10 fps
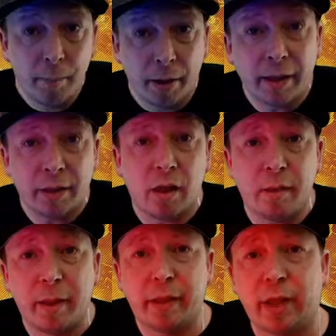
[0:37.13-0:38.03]
But let's talk
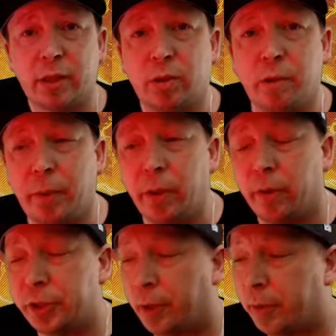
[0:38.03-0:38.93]
about the actual
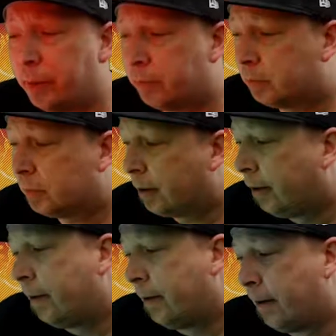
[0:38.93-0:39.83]
computer, shall we?
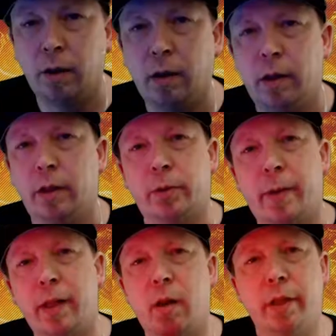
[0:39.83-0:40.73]

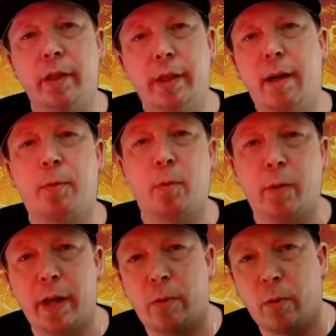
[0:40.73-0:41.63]
So I loaded it up
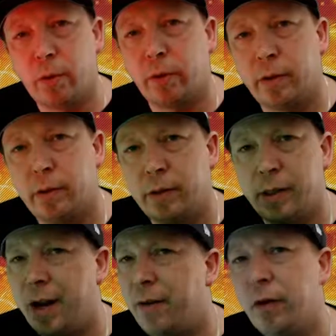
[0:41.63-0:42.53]
when I ordered
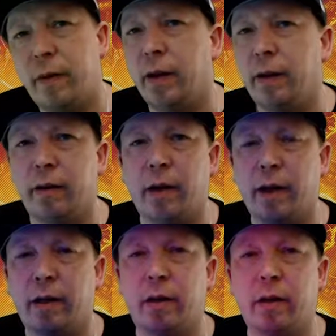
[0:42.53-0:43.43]
to everything that
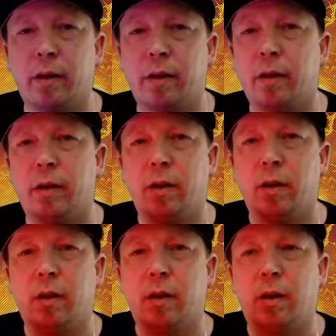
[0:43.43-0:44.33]
I could
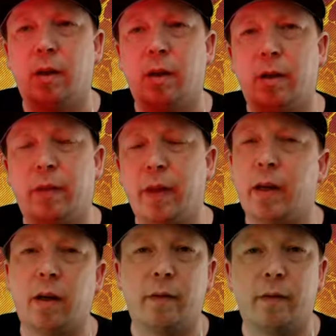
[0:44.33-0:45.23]

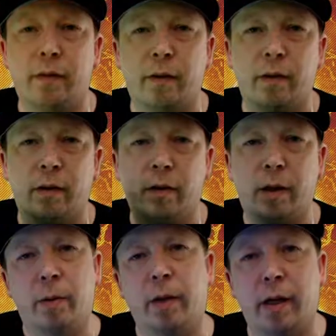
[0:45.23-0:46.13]
think of
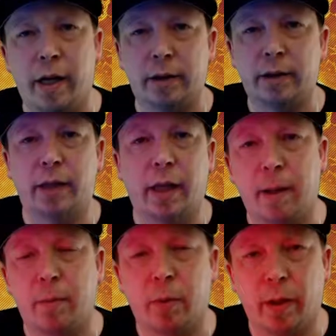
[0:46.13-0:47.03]
that would enhance the
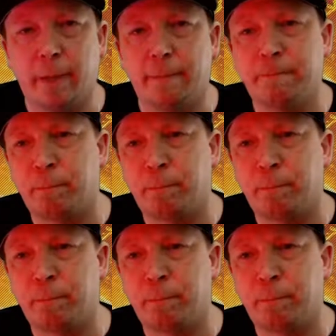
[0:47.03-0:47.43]
gameplay,